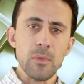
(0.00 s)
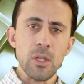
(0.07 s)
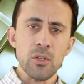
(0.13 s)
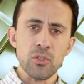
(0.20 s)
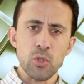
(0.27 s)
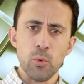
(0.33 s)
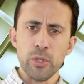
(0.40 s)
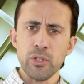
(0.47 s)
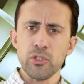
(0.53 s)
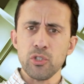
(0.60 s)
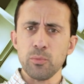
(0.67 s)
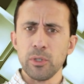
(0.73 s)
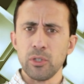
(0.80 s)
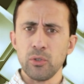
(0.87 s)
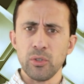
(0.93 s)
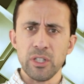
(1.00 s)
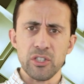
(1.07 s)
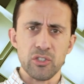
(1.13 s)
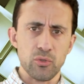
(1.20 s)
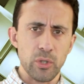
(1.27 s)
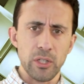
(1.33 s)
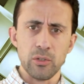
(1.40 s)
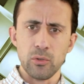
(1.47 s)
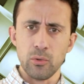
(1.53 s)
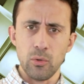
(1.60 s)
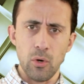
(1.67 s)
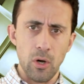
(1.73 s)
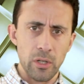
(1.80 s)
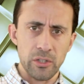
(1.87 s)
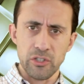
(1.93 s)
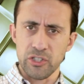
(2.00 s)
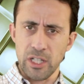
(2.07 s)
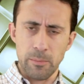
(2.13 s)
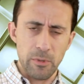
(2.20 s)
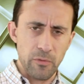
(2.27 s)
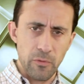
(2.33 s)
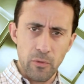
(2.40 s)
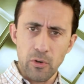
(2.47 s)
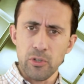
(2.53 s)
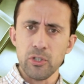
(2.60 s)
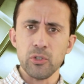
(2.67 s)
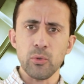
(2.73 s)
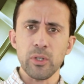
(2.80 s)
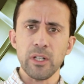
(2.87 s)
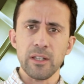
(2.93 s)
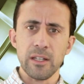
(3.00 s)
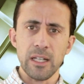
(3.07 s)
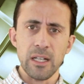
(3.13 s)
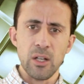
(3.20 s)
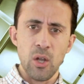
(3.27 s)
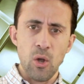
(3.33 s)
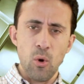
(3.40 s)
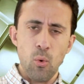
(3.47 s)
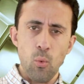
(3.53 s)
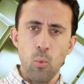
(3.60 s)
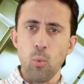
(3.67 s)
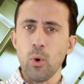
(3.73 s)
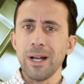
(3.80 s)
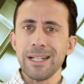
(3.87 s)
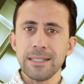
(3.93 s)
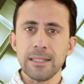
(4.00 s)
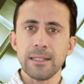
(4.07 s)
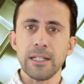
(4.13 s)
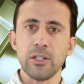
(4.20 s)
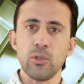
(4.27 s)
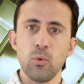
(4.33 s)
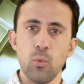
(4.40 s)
So what you should be doing is try to understand before you do anything, what is it that you